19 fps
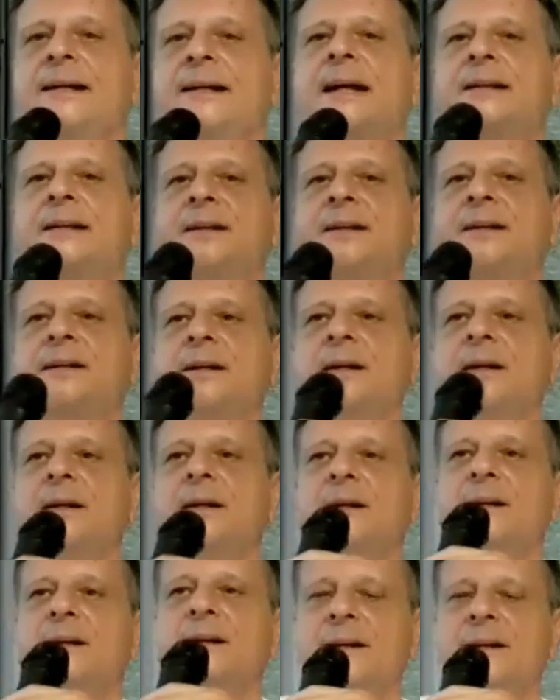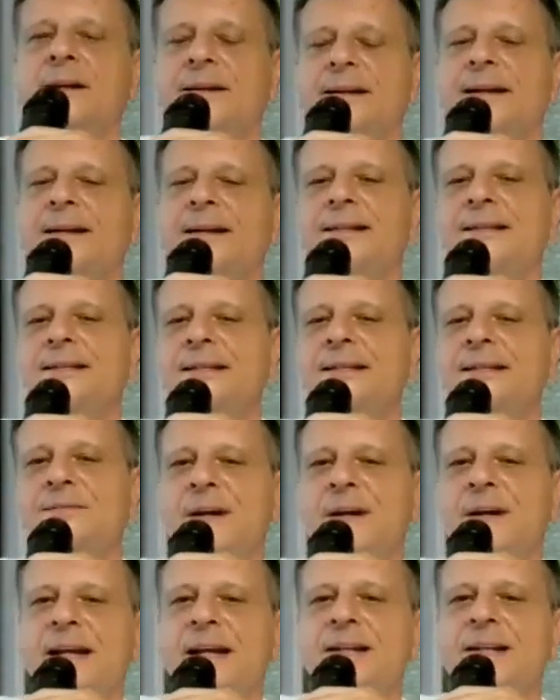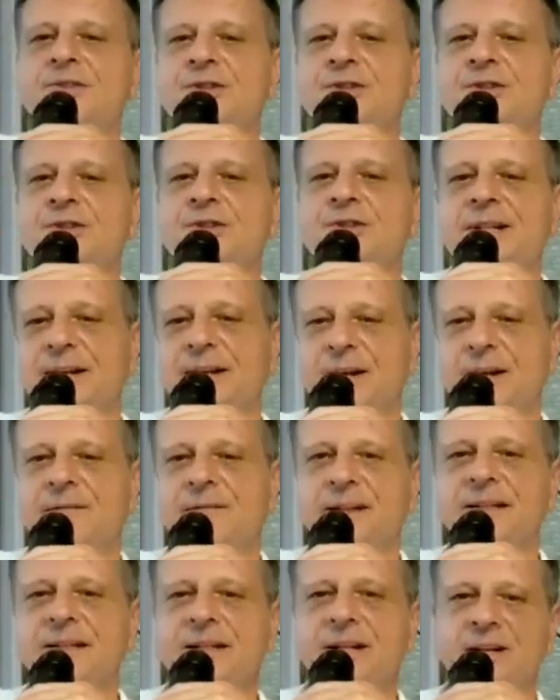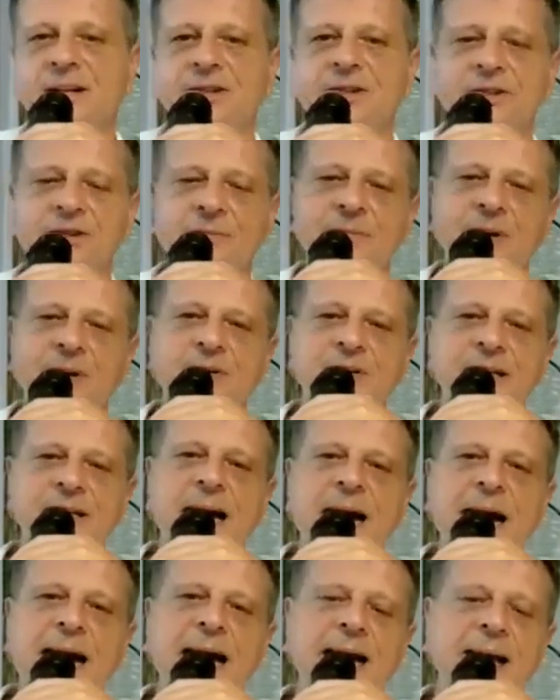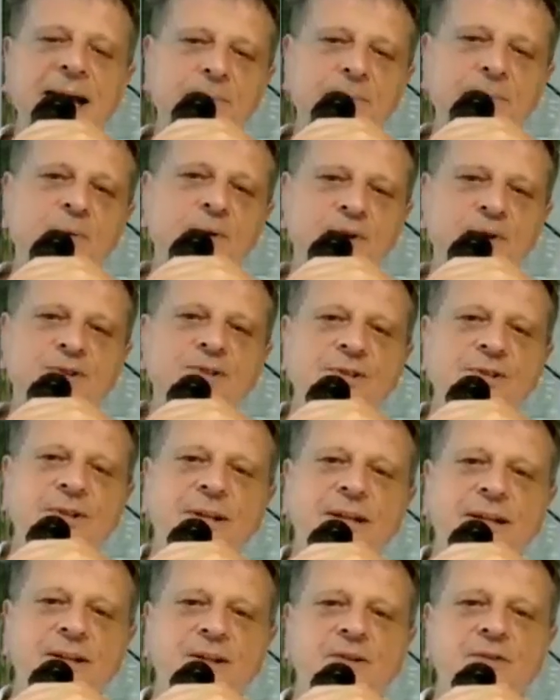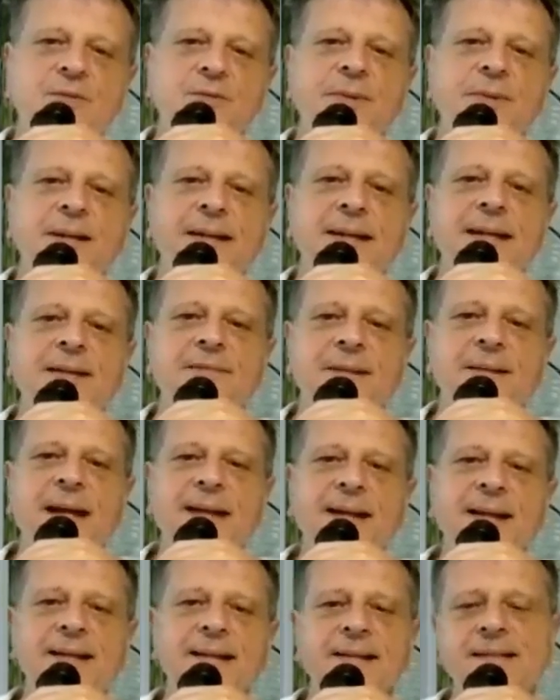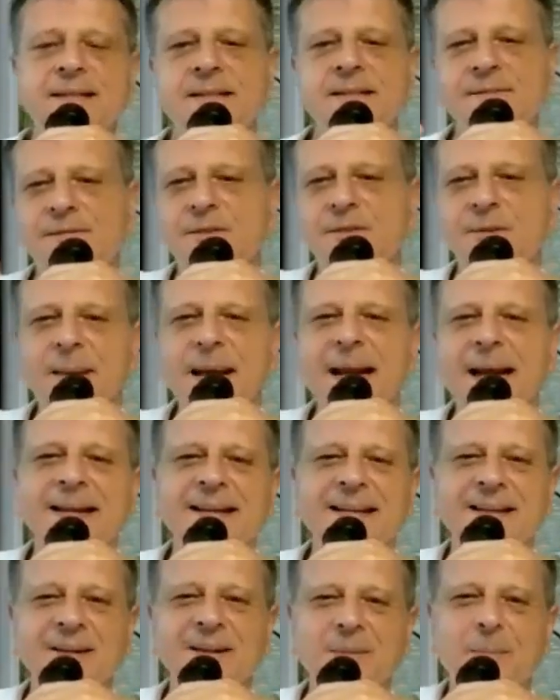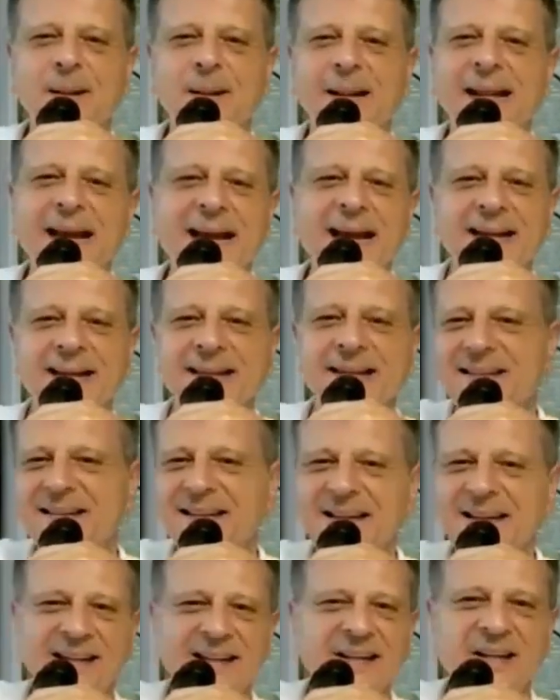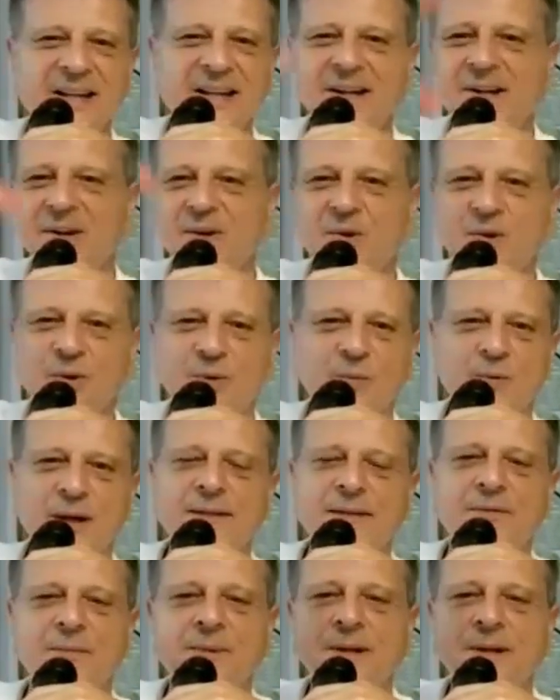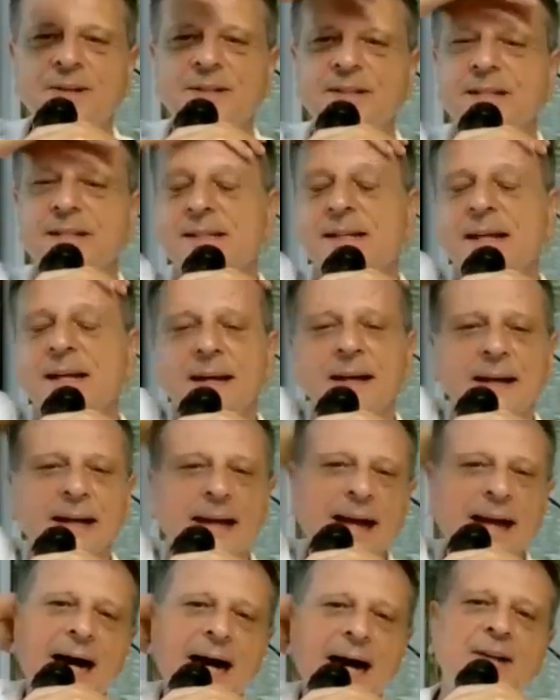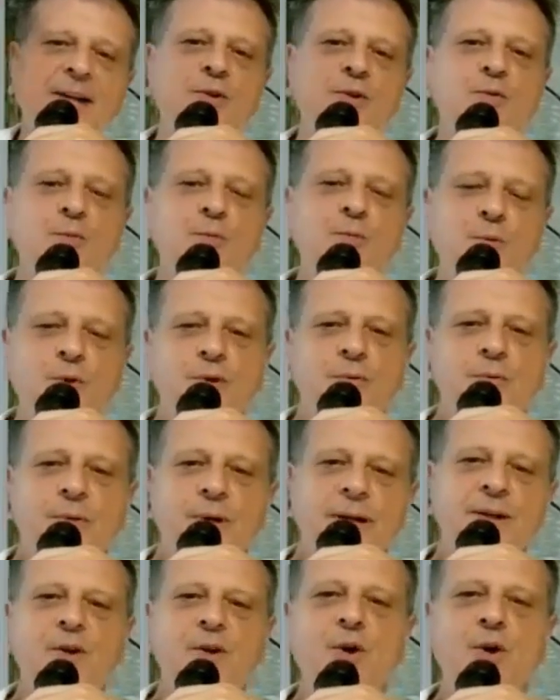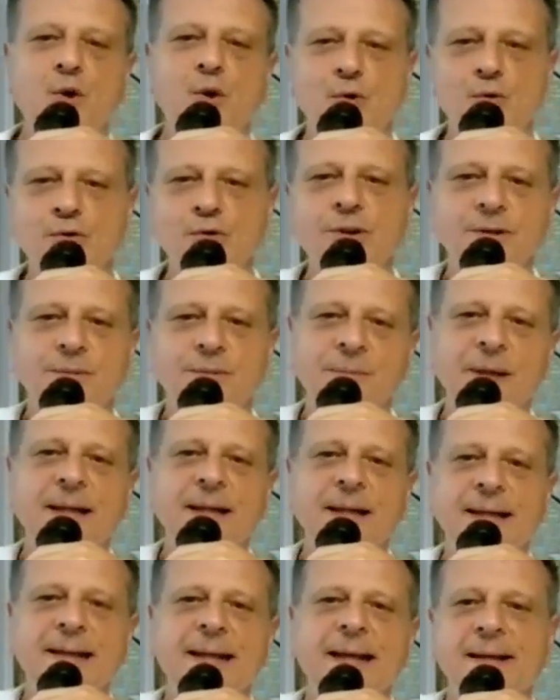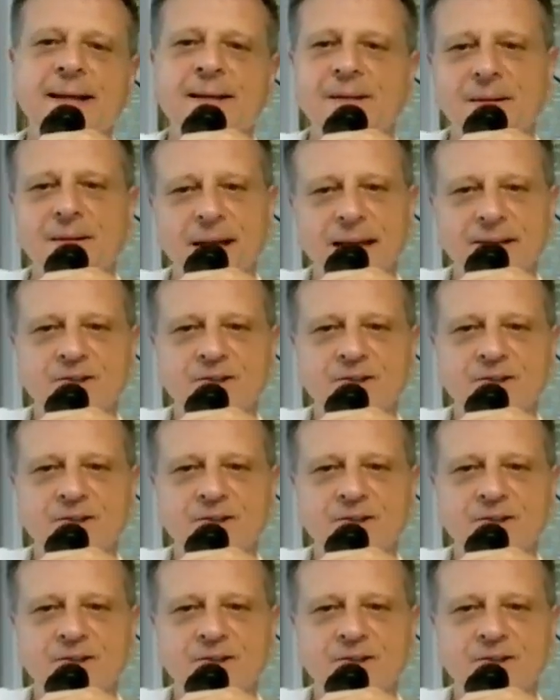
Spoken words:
this is very interesting of a discussion, because I personally do believe that this fermented plant interior, whatever, because I do work with goat, meaning that